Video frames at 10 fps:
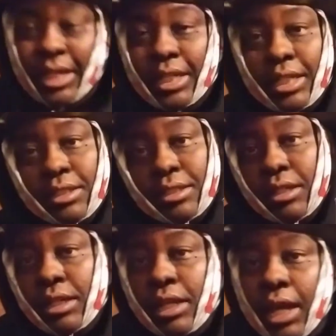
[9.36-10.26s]
This is a
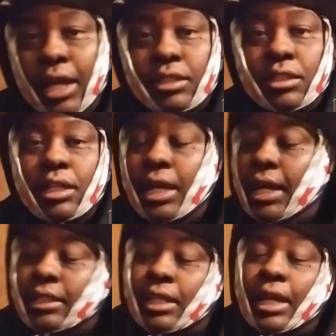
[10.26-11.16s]
classic,
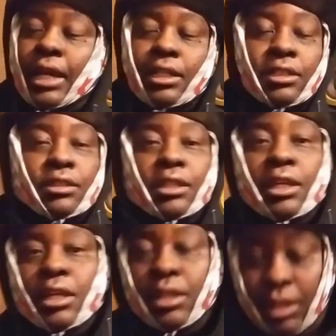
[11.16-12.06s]
guys. I got this
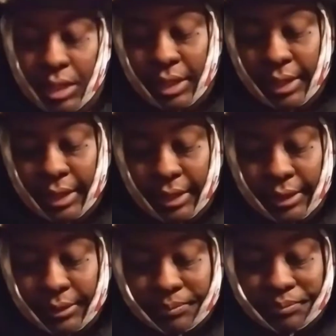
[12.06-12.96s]
in.
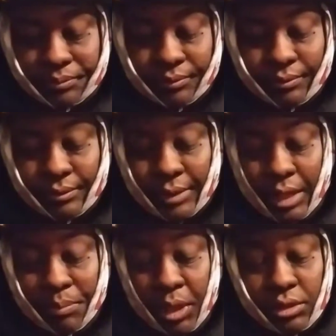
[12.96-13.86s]
Um, I
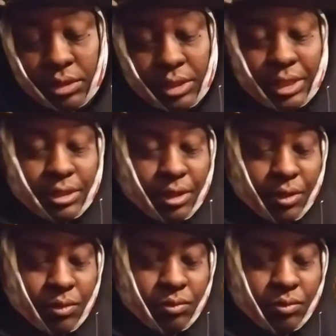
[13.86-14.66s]
purchased this on